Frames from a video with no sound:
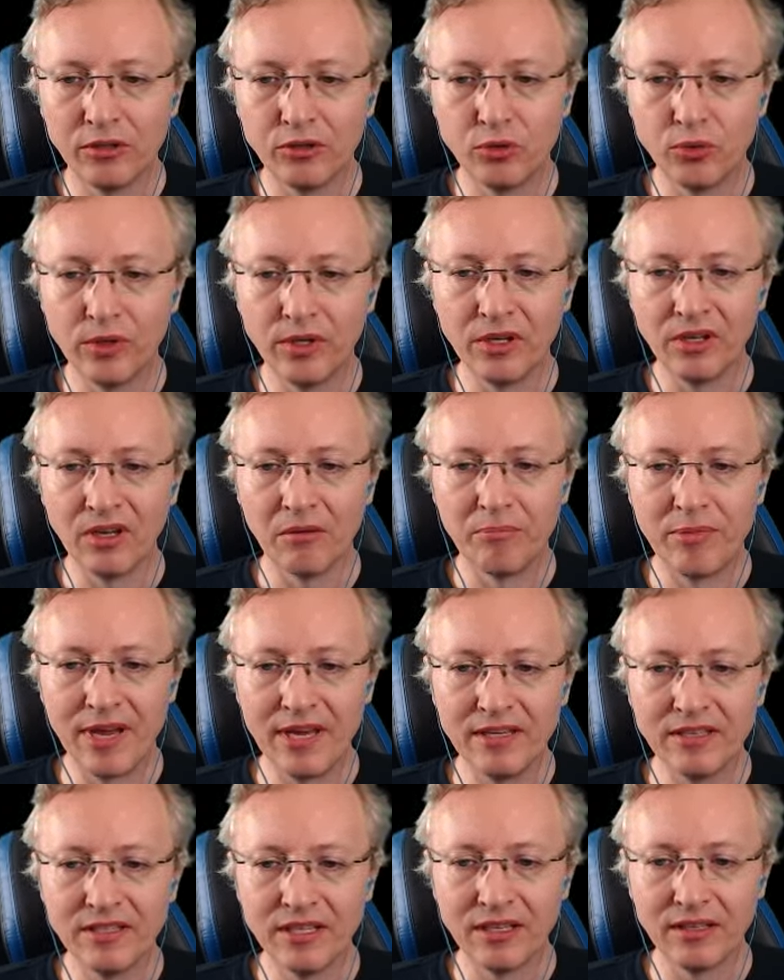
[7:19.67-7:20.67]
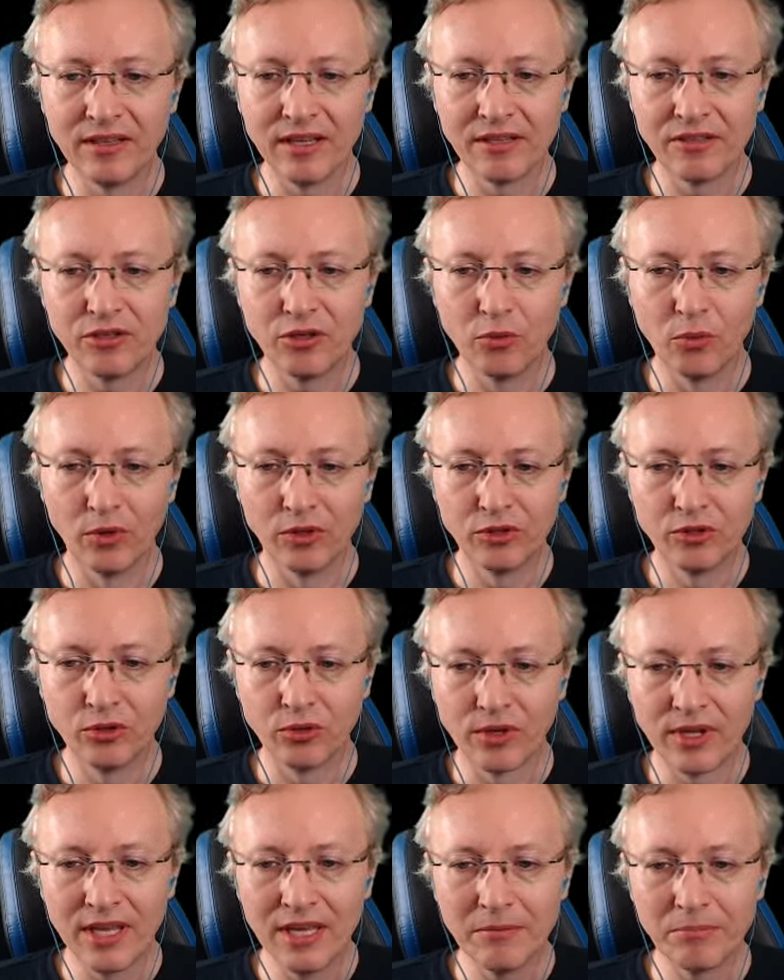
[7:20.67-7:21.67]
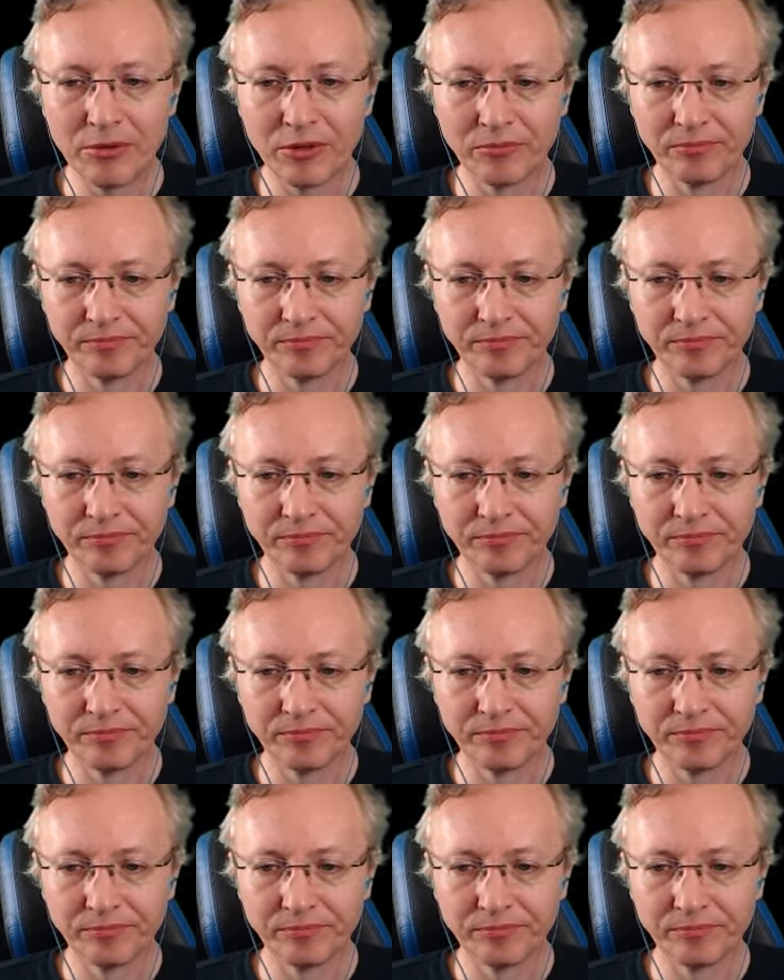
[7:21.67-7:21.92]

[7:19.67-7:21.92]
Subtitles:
doing a painting that you want to keep.